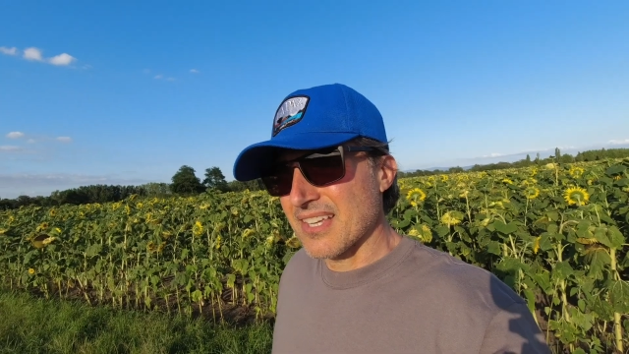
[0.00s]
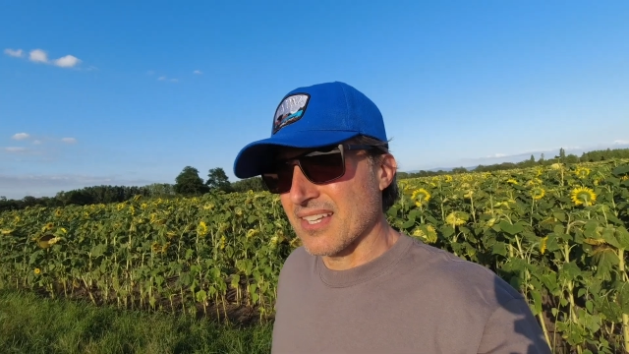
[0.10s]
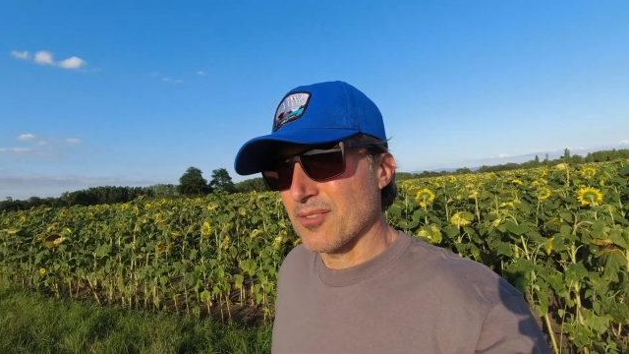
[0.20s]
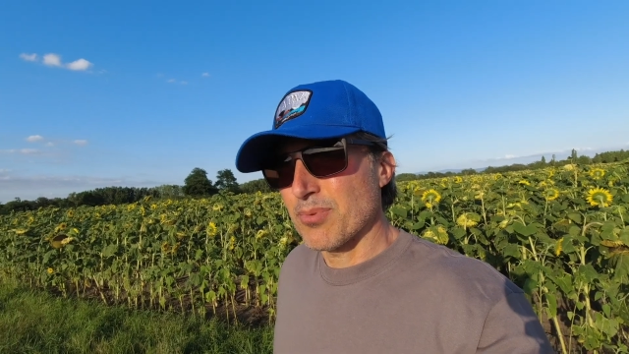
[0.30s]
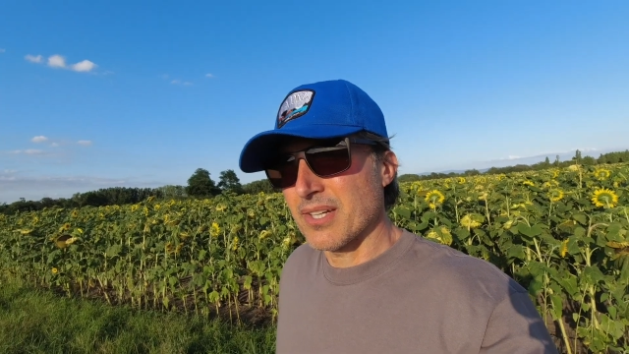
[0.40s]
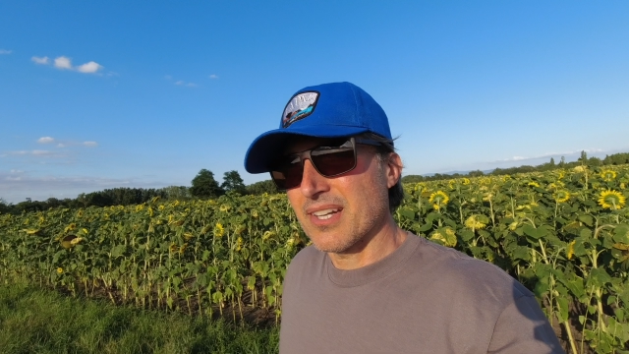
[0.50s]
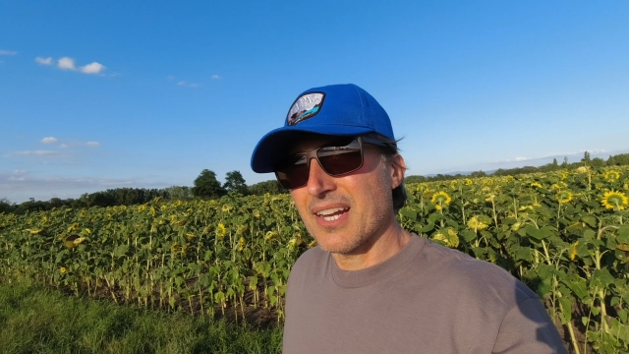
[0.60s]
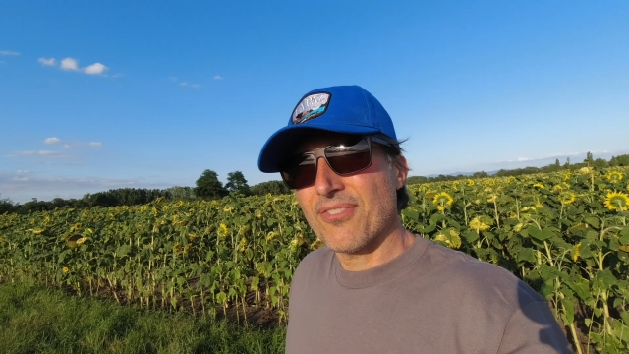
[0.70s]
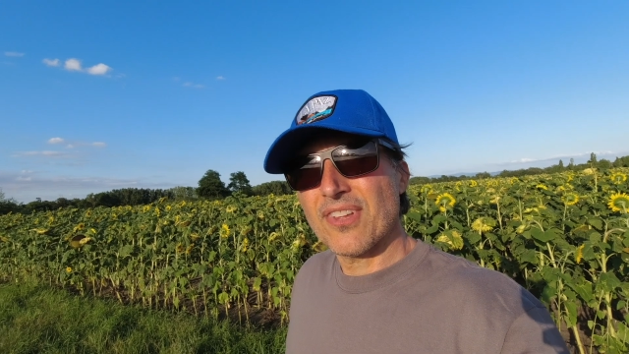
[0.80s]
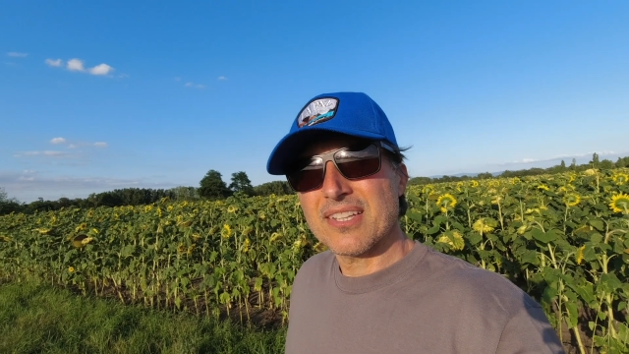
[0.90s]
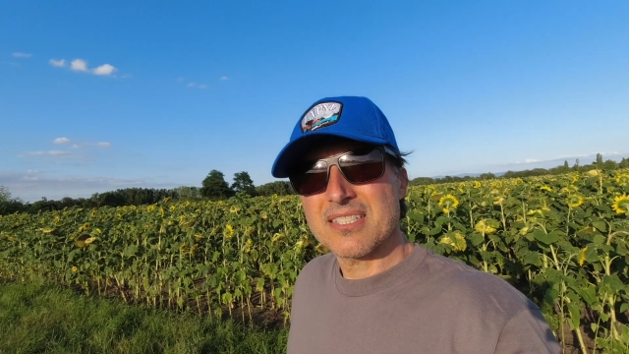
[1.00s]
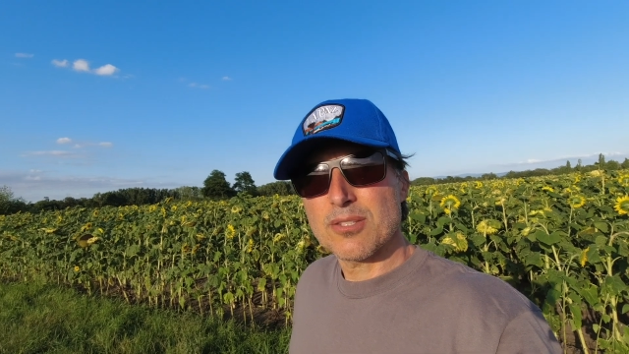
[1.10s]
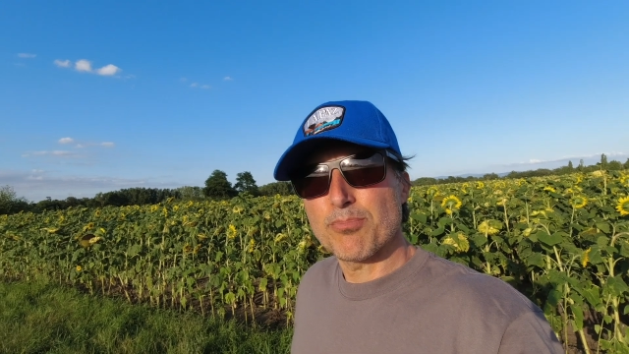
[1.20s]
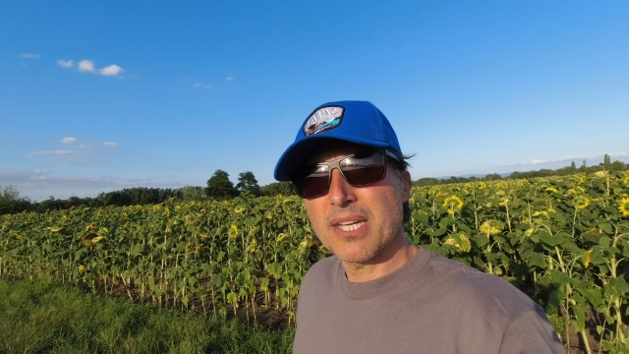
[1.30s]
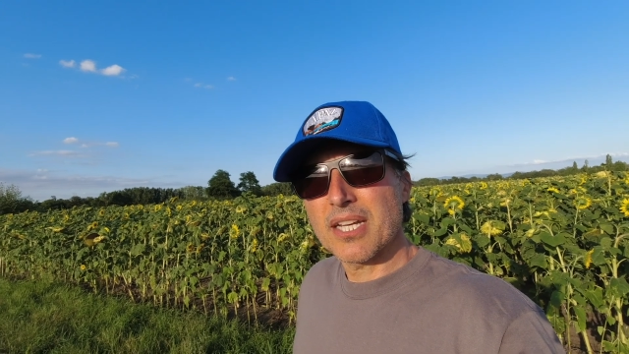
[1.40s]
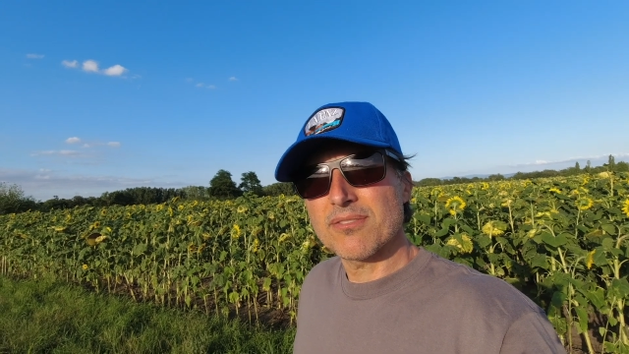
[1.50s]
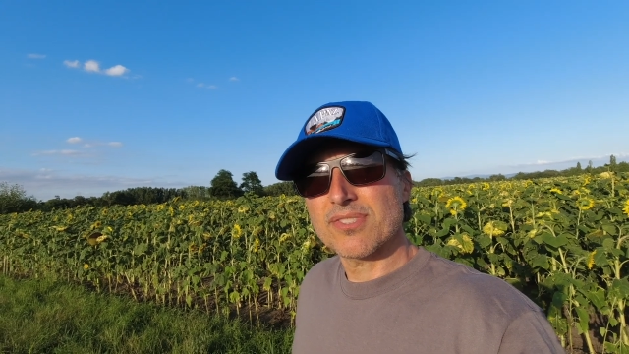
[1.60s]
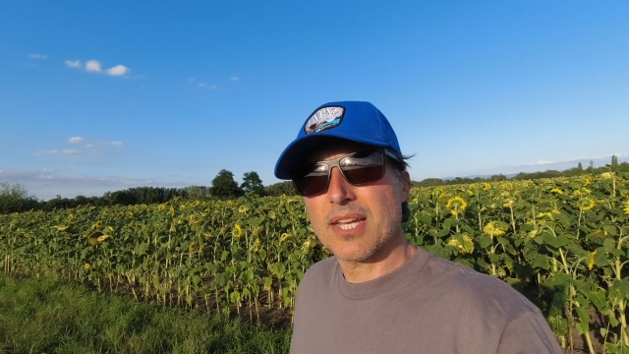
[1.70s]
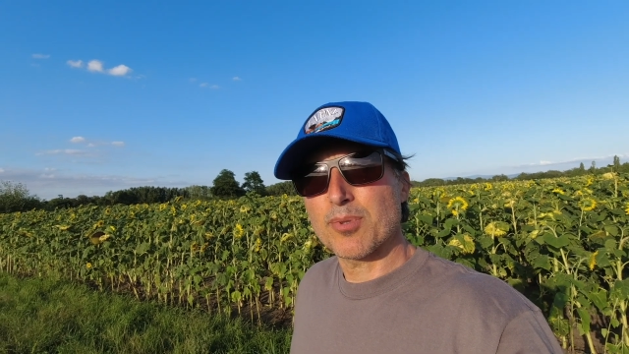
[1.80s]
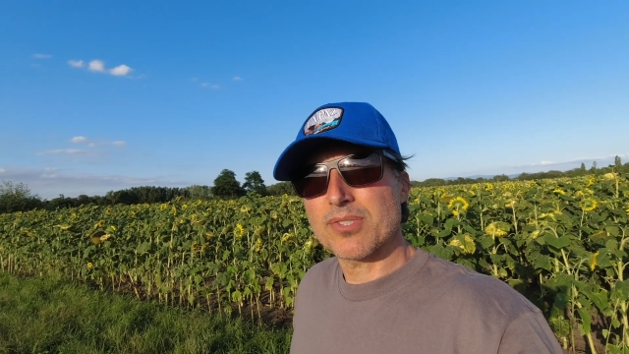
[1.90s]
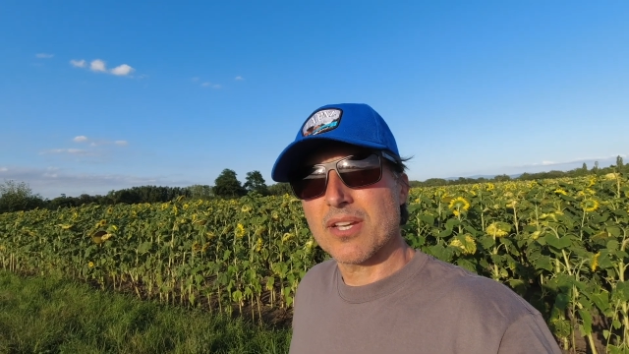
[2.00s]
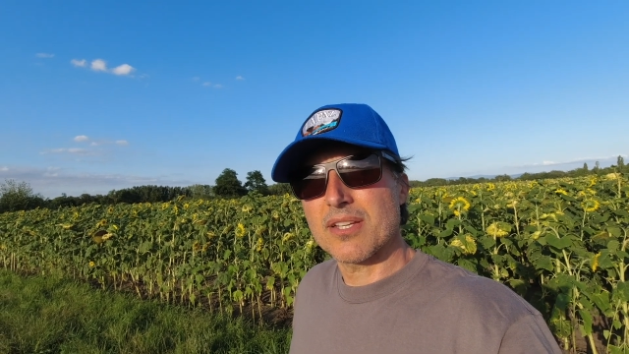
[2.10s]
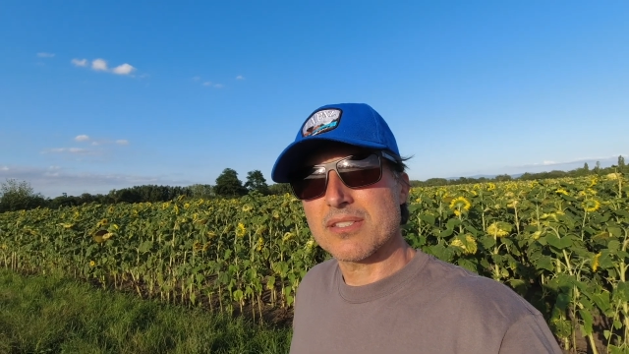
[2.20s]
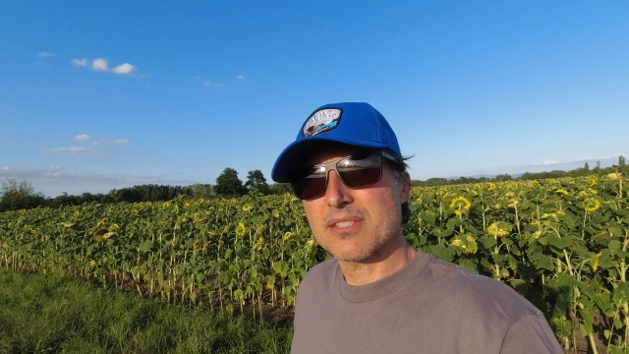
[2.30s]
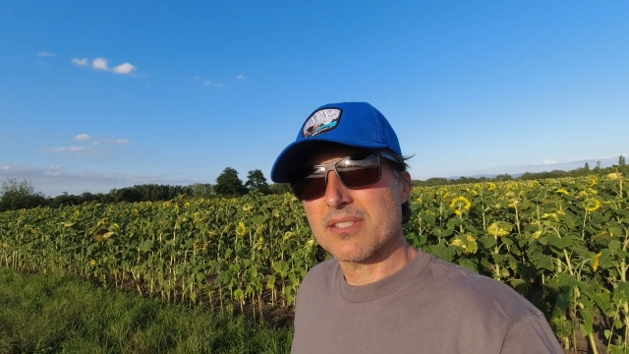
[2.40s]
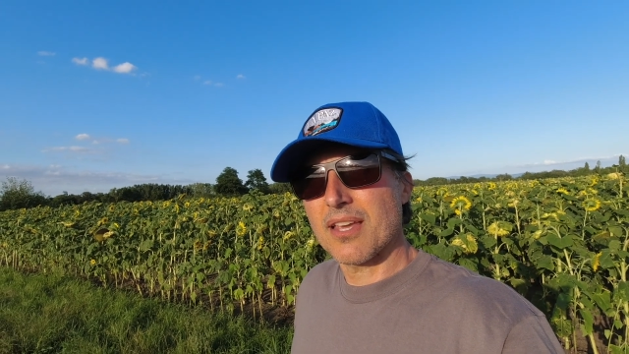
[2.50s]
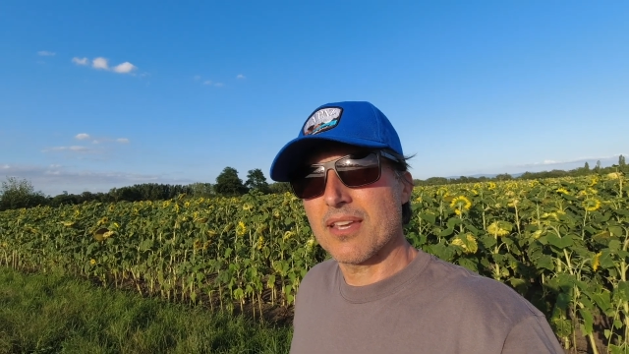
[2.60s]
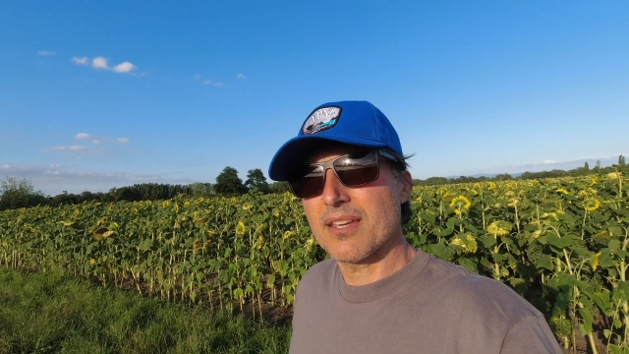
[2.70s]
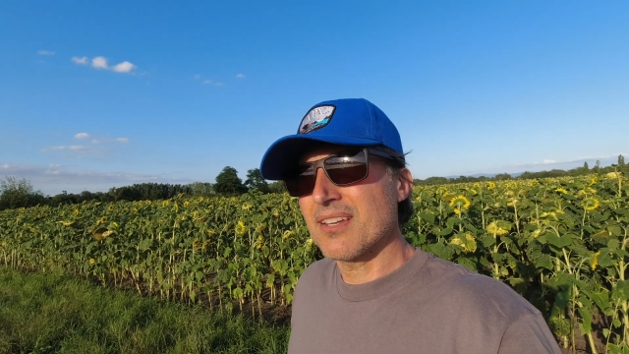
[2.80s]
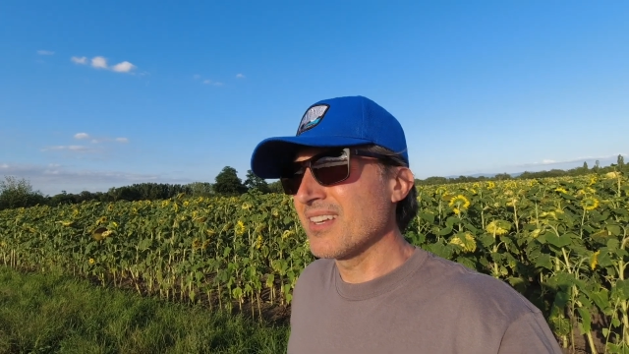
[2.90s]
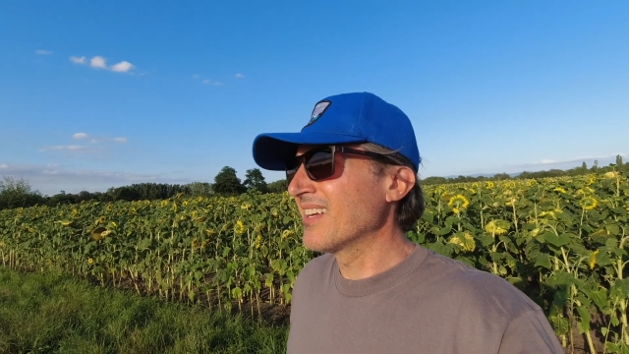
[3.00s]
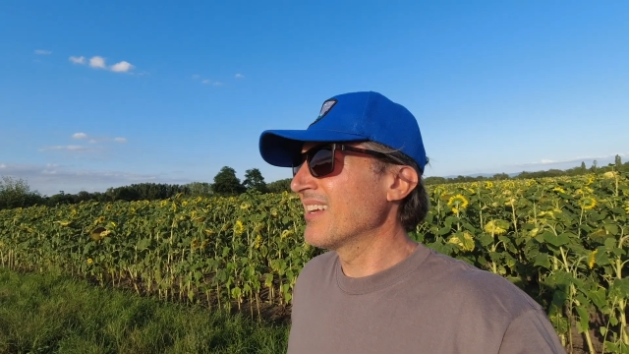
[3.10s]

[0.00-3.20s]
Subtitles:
it. But I think that's a big enough sample size to say